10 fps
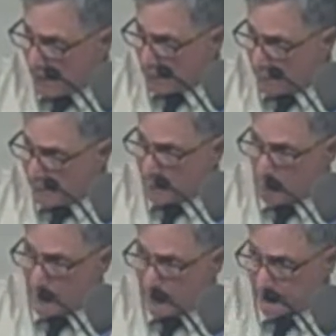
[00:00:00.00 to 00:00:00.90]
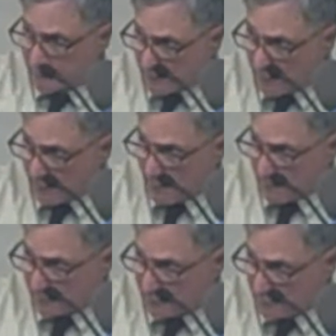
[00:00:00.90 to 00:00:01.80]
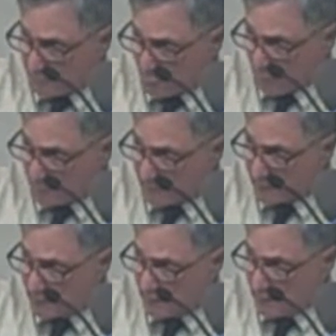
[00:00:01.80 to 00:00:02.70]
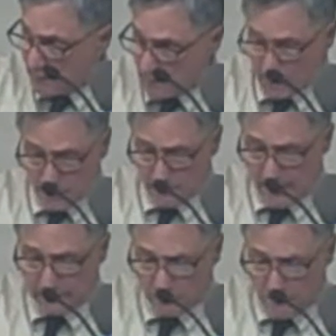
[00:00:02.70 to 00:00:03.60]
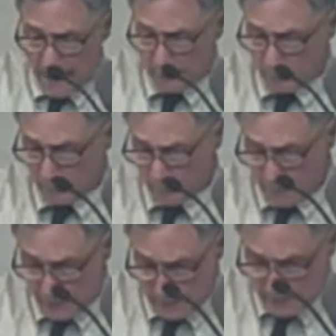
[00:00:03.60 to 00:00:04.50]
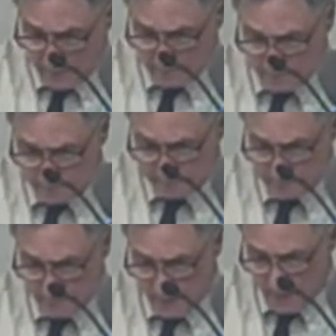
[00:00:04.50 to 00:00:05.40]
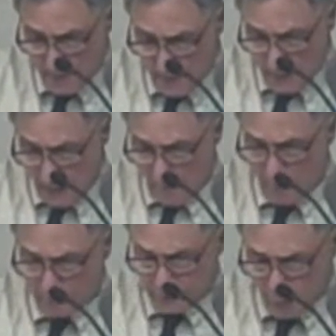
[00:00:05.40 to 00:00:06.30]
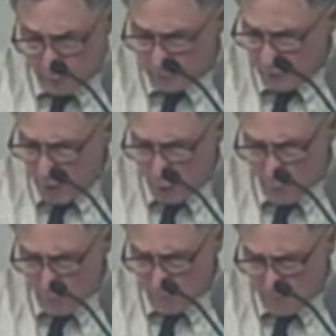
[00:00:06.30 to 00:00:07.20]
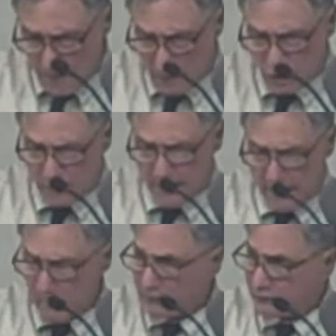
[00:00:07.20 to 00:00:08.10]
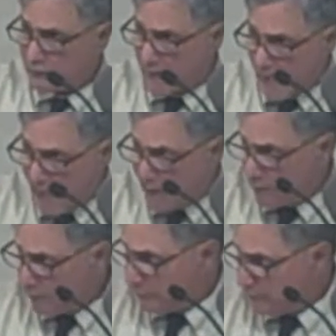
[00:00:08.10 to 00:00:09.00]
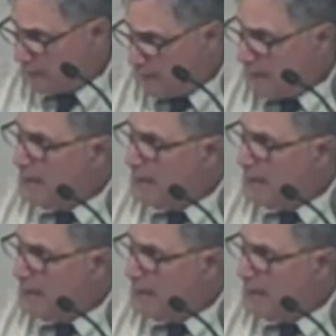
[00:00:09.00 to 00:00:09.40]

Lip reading: I don't think we're necessarily misinformed. That's a matter of opinion. I must also mention that Mr. Howes